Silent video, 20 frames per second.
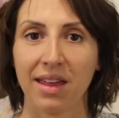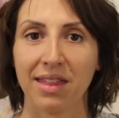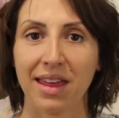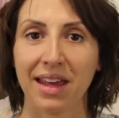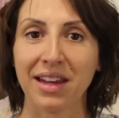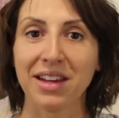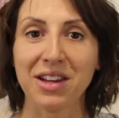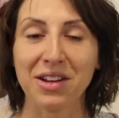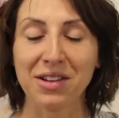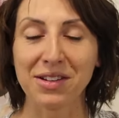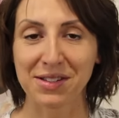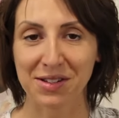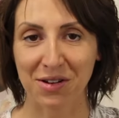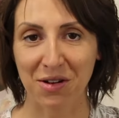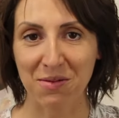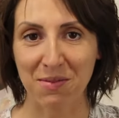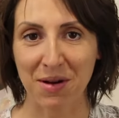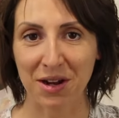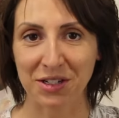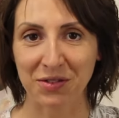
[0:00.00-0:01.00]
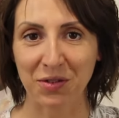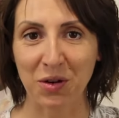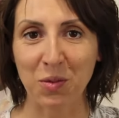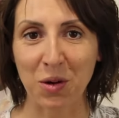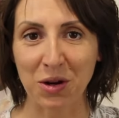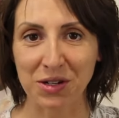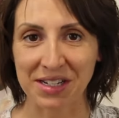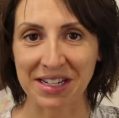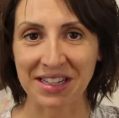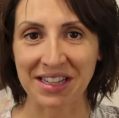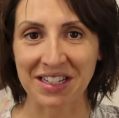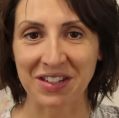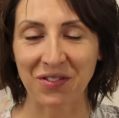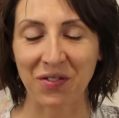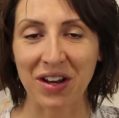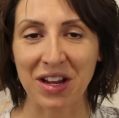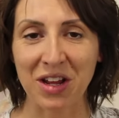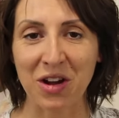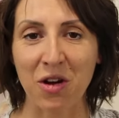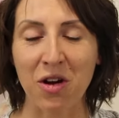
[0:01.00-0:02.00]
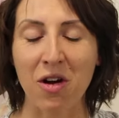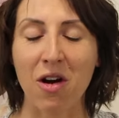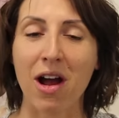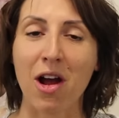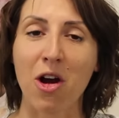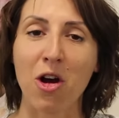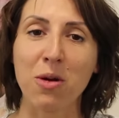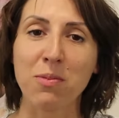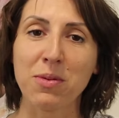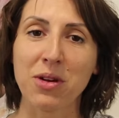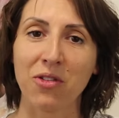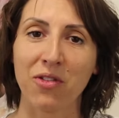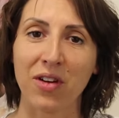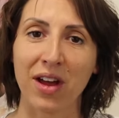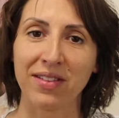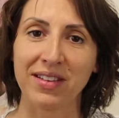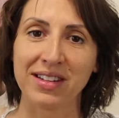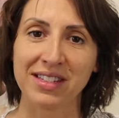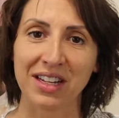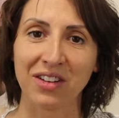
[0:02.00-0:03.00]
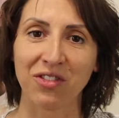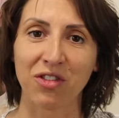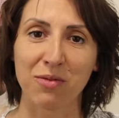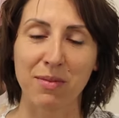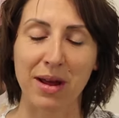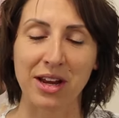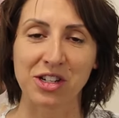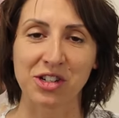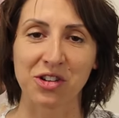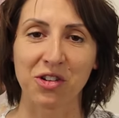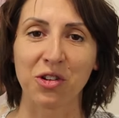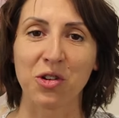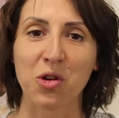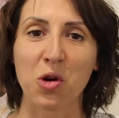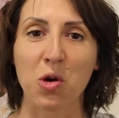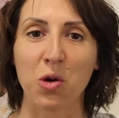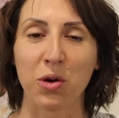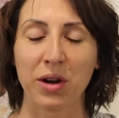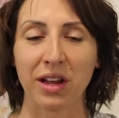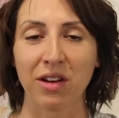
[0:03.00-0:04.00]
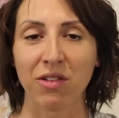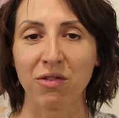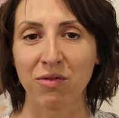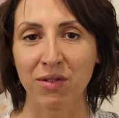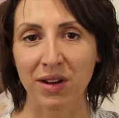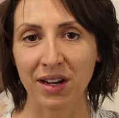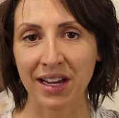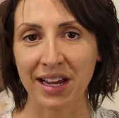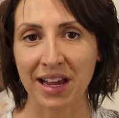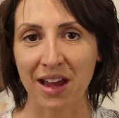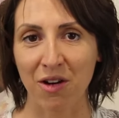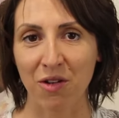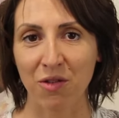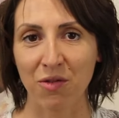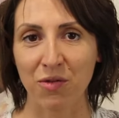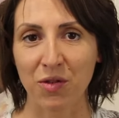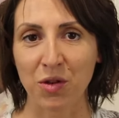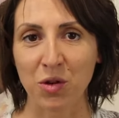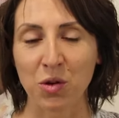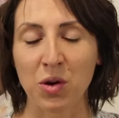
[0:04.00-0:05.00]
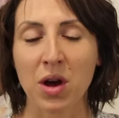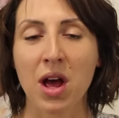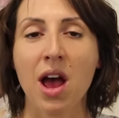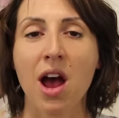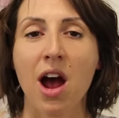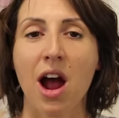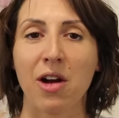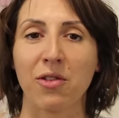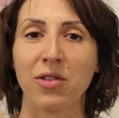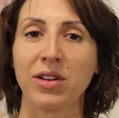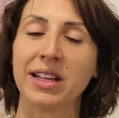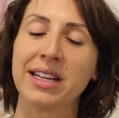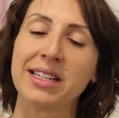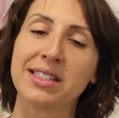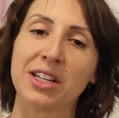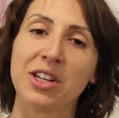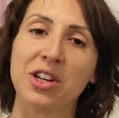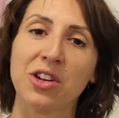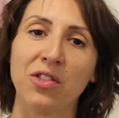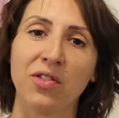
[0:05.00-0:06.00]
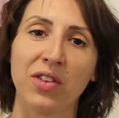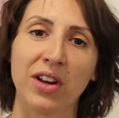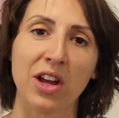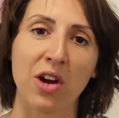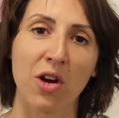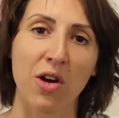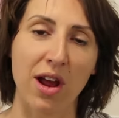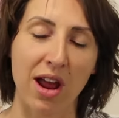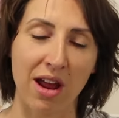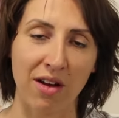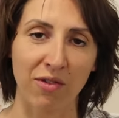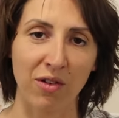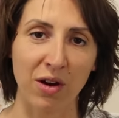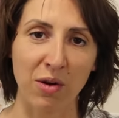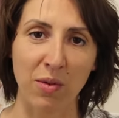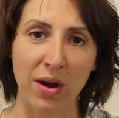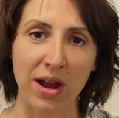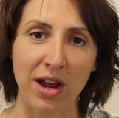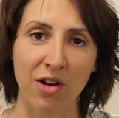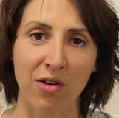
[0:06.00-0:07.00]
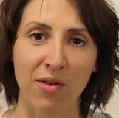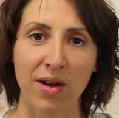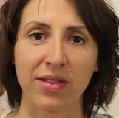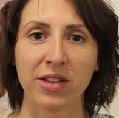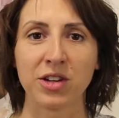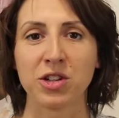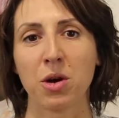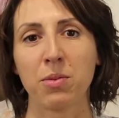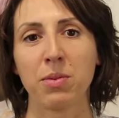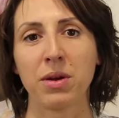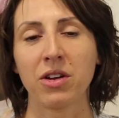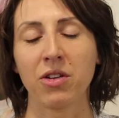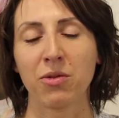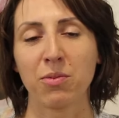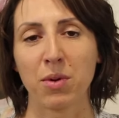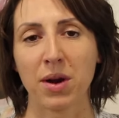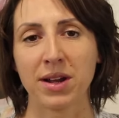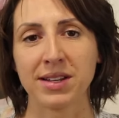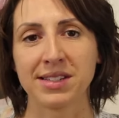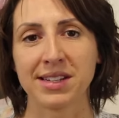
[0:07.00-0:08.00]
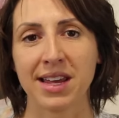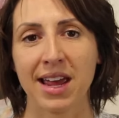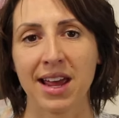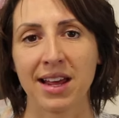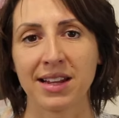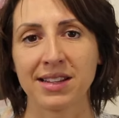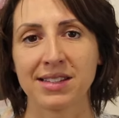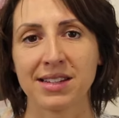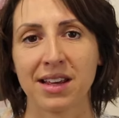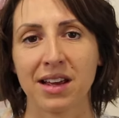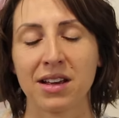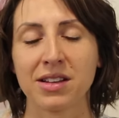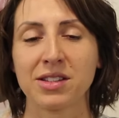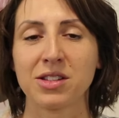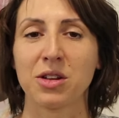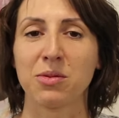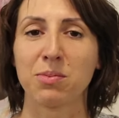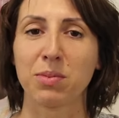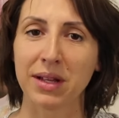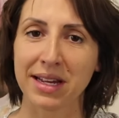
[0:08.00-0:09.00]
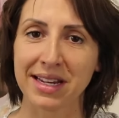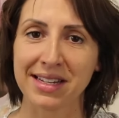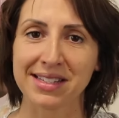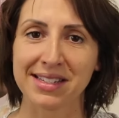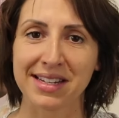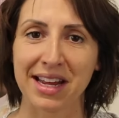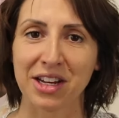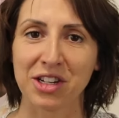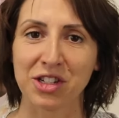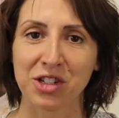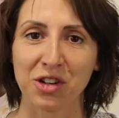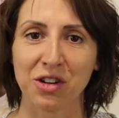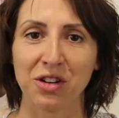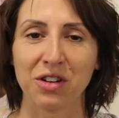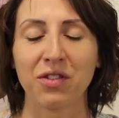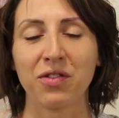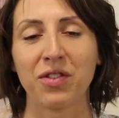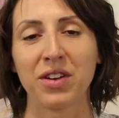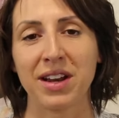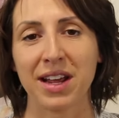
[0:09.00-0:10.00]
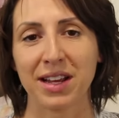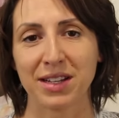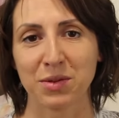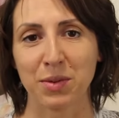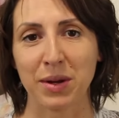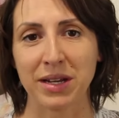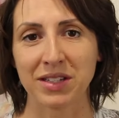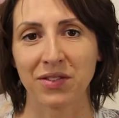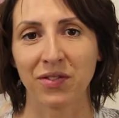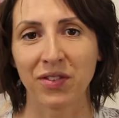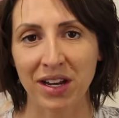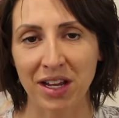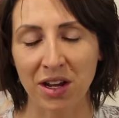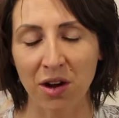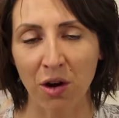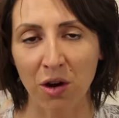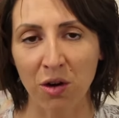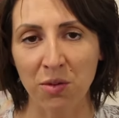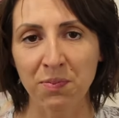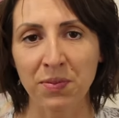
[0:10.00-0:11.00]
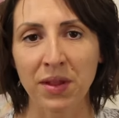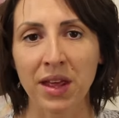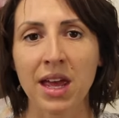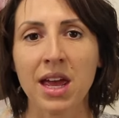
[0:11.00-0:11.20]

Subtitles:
Thank you so much for watching this video. I hope you found this information on cording really helpful. I release a new video every week around the topic of breast cancer, so please stay tuned for next week's video.